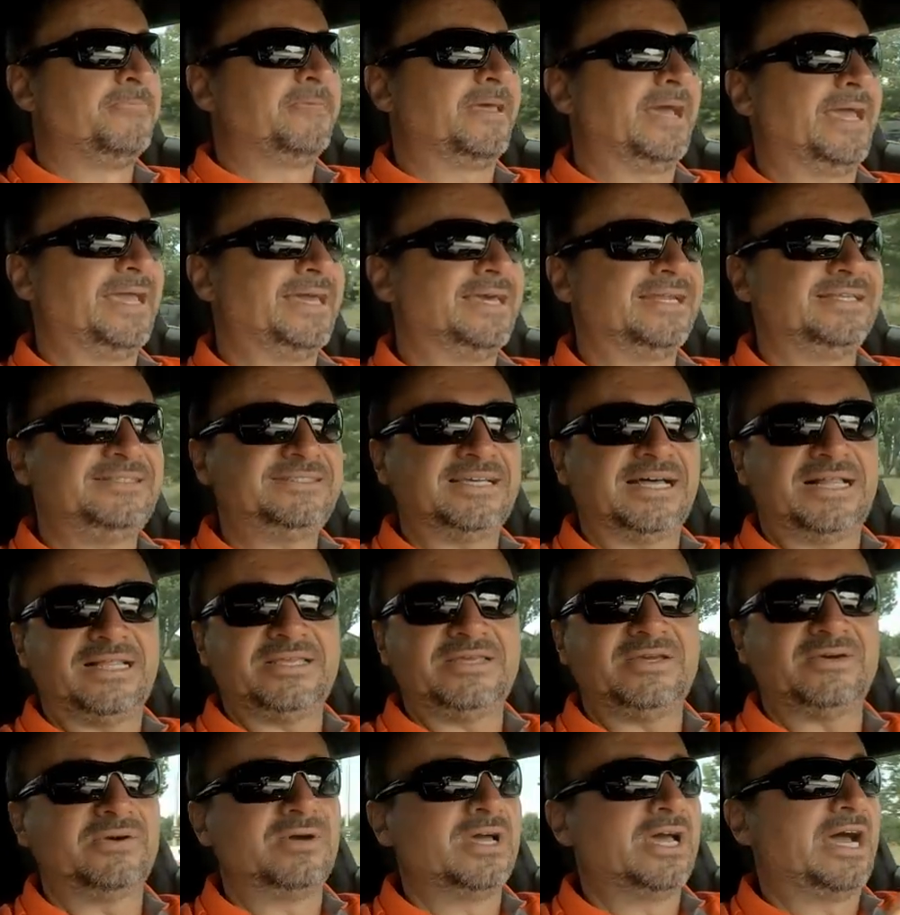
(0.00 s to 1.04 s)
I gotta tell
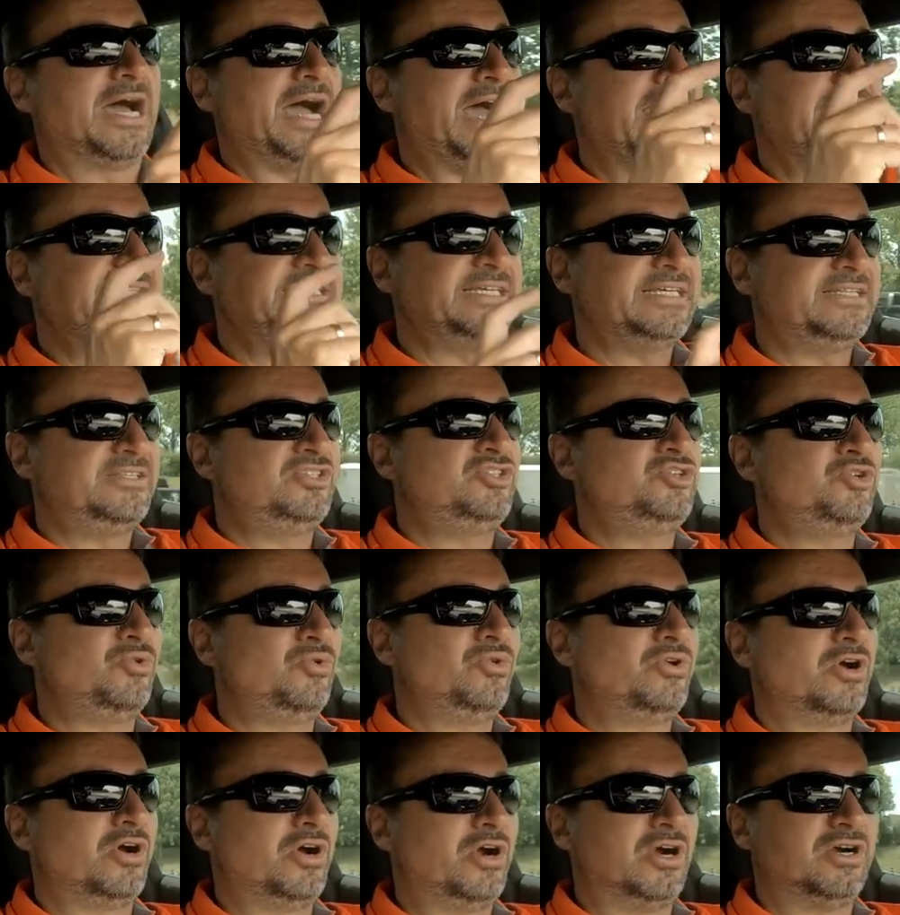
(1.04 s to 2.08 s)
you, I did two
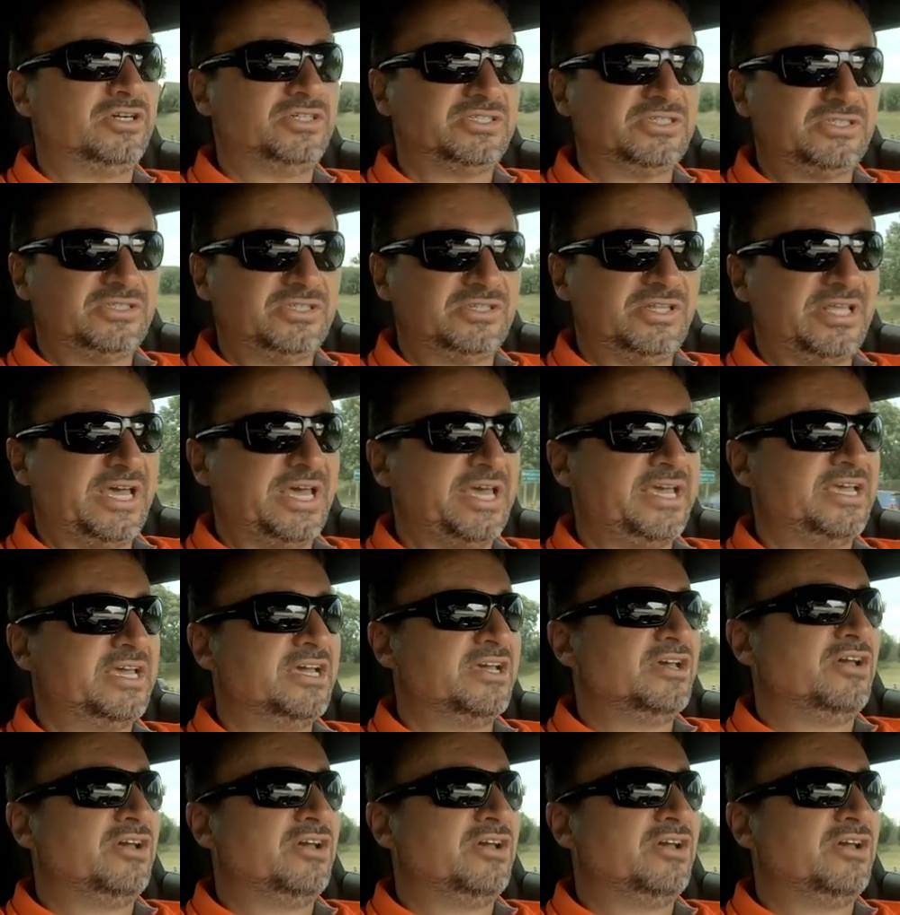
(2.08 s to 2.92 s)
cars today